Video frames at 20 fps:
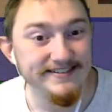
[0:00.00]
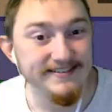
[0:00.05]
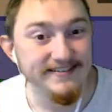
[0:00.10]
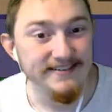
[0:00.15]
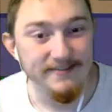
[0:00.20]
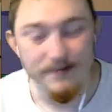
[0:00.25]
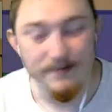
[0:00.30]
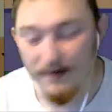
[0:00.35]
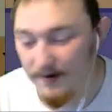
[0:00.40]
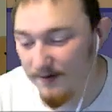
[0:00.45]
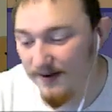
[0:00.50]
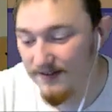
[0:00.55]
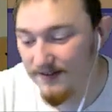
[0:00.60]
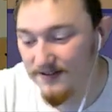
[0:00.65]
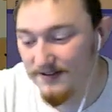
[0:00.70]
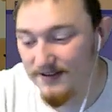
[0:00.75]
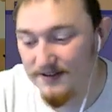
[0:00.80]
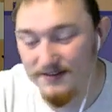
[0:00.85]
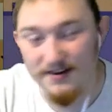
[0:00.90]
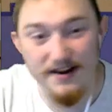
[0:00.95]
Why waste
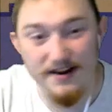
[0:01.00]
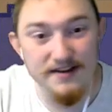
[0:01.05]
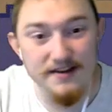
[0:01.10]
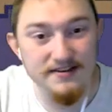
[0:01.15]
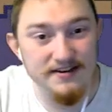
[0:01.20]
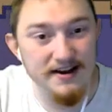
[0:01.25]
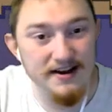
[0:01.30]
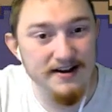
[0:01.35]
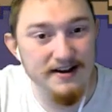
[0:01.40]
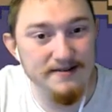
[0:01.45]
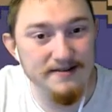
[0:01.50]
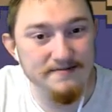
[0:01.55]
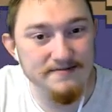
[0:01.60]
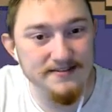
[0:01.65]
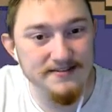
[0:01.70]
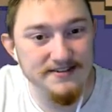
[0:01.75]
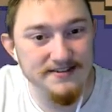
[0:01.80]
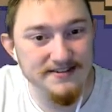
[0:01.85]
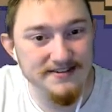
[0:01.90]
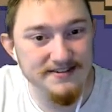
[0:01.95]
your time
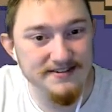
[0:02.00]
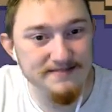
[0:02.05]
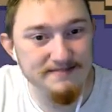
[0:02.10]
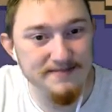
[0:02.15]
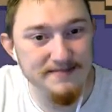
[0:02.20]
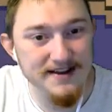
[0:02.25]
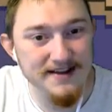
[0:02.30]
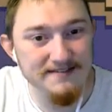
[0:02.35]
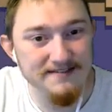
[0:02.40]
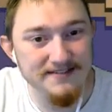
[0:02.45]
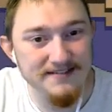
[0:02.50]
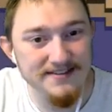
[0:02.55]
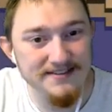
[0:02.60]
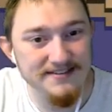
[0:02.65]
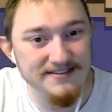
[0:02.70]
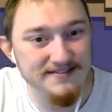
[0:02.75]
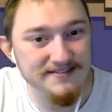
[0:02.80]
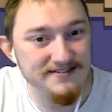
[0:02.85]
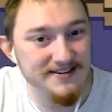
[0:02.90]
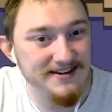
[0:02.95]
just being
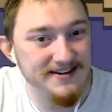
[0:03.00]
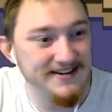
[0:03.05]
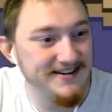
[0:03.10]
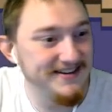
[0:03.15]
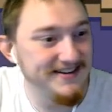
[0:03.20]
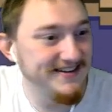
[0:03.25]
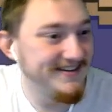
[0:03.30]
offensive, right?